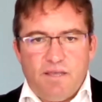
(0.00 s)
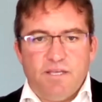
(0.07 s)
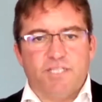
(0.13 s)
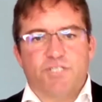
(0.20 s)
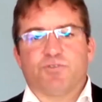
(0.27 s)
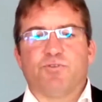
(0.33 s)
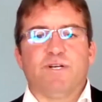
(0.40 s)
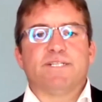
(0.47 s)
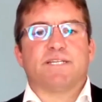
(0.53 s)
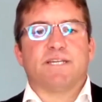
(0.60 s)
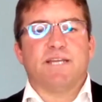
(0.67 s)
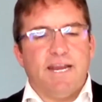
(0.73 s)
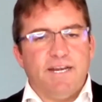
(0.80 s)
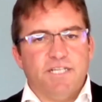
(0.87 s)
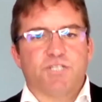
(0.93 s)
its risk
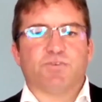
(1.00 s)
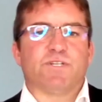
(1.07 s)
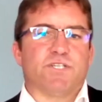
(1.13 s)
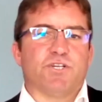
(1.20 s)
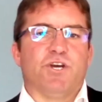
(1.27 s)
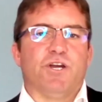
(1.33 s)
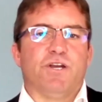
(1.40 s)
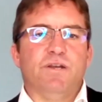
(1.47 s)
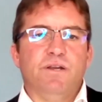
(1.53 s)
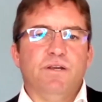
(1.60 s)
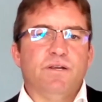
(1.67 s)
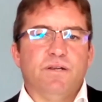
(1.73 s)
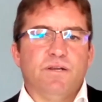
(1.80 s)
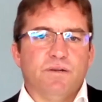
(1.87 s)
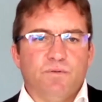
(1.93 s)
and its return
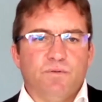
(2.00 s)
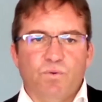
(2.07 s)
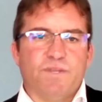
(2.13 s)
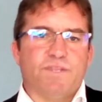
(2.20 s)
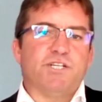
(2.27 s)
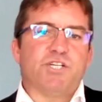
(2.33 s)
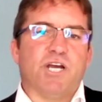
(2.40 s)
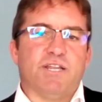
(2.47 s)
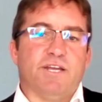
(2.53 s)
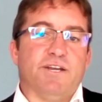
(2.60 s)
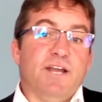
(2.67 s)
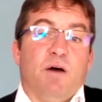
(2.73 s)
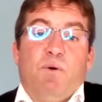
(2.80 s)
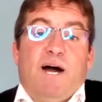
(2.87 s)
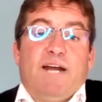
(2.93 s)
with each other.
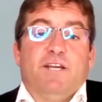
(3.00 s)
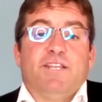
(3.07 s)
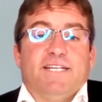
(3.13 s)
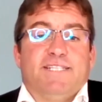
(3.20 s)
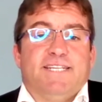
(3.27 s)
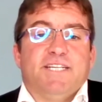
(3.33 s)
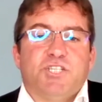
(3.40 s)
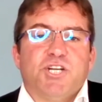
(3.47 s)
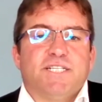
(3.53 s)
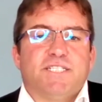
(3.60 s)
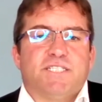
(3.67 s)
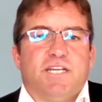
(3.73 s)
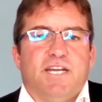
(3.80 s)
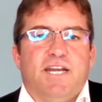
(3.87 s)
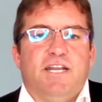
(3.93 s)
Now, why don't they teach us
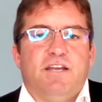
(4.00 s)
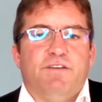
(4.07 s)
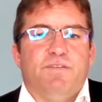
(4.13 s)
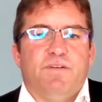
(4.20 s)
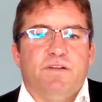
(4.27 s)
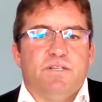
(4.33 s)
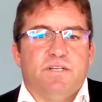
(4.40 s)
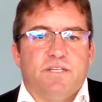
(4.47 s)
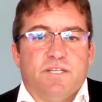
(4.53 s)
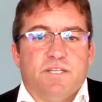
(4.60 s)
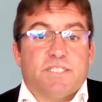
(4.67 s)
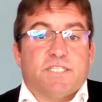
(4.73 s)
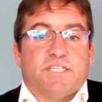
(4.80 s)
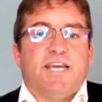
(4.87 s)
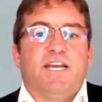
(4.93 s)
to any of
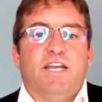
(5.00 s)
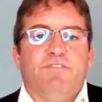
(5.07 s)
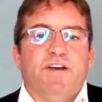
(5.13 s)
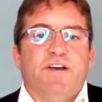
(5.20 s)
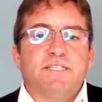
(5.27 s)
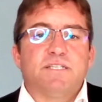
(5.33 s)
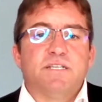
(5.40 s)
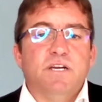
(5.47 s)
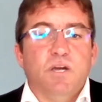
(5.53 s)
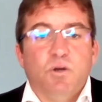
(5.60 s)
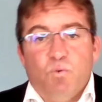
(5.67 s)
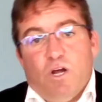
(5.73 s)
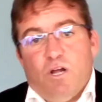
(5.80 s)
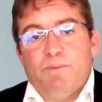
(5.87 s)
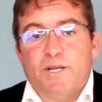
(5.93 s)
this to any of us?
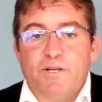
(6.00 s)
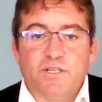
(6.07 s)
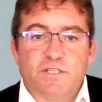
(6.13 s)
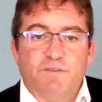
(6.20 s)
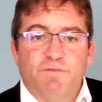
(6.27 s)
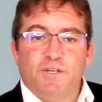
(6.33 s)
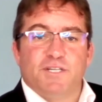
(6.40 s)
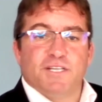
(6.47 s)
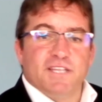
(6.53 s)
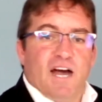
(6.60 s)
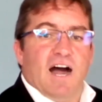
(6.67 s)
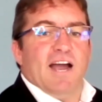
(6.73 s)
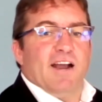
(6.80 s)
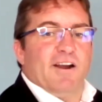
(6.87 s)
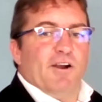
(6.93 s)
Well, because if you did the
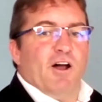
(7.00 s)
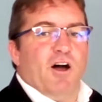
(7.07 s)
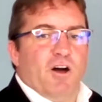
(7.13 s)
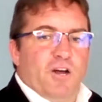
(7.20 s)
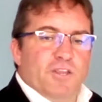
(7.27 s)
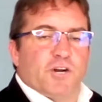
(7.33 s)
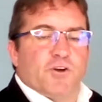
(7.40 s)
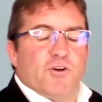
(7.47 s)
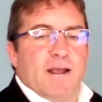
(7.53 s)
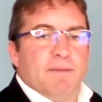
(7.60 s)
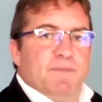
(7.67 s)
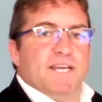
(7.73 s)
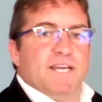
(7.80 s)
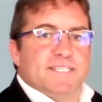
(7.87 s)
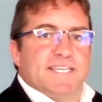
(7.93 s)
IRR on the
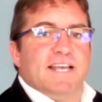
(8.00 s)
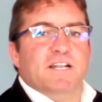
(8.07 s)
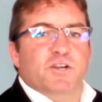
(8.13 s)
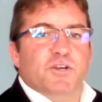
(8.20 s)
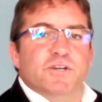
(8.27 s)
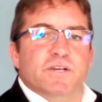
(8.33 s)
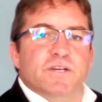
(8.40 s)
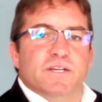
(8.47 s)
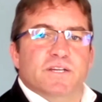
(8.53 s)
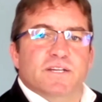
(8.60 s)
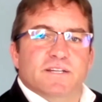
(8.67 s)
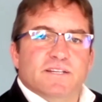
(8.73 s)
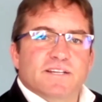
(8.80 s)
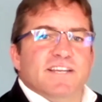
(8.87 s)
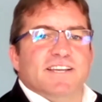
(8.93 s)
crap they sell you,
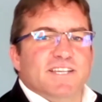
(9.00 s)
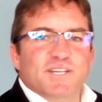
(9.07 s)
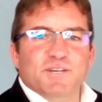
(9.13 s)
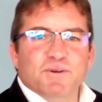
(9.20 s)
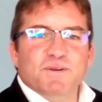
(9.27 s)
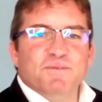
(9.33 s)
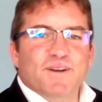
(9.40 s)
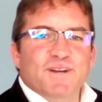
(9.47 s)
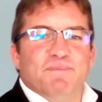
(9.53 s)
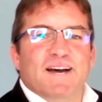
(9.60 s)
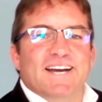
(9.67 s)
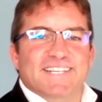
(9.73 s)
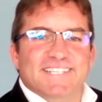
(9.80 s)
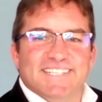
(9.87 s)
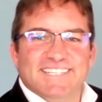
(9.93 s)
you wouldn't want to
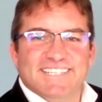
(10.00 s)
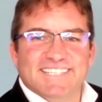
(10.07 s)
buy it.